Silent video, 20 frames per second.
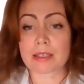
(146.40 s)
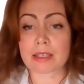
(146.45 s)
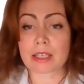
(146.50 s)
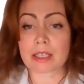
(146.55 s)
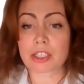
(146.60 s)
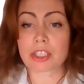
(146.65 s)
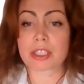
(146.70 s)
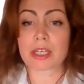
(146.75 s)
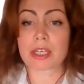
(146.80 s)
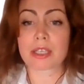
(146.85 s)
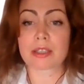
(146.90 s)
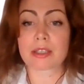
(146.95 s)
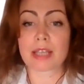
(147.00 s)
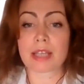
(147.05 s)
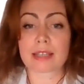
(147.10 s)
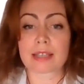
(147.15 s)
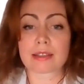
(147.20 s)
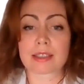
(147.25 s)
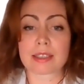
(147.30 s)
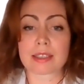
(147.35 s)
Essentially,
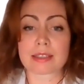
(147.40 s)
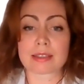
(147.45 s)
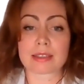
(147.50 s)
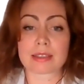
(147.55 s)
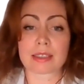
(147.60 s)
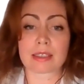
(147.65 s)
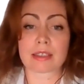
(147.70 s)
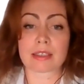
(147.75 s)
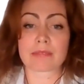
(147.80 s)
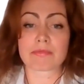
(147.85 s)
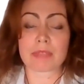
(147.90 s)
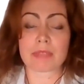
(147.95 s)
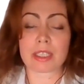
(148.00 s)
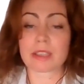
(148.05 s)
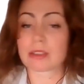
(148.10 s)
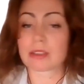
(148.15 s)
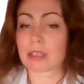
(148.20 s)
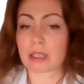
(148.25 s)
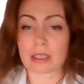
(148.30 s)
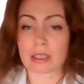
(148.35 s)
that is
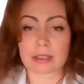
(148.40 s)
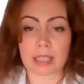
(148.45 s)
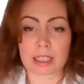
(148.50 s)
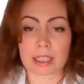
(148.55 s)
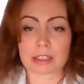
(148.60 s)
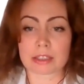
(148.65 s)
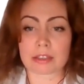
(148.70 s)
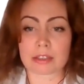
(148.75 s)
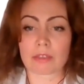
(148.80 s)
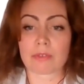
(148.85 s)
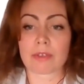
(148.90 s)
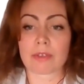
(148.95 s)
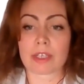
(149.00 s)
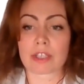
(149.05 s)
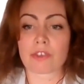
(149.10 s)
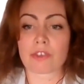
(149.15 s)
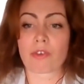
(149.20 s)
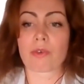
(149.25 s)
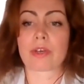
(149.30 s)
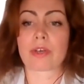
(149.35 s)
interconnection of
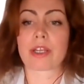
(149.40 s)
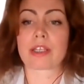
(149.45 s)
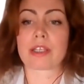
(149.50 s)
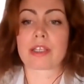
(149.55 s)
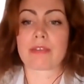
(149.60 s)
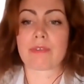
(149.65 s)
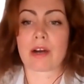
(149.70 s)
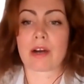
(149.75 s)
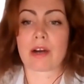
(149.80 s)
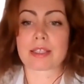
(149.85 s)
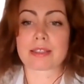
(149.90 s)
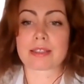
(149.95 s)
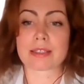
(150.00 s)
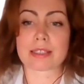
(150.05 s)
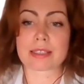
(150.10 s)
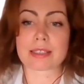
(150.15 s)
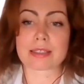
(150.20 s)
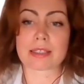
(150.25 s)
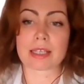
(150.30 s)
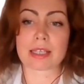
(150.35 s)
electronic
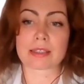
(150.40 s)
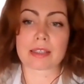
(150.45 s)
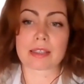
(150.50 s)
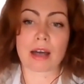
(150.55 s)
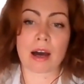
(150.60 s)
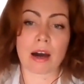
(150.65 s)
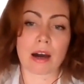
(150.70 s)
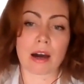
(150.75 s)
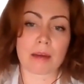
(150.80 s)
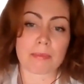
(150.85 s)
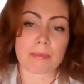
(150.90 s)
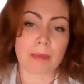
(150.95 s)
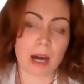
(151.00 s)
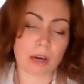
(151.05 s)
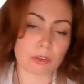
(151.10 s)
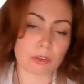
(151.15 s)
devices that are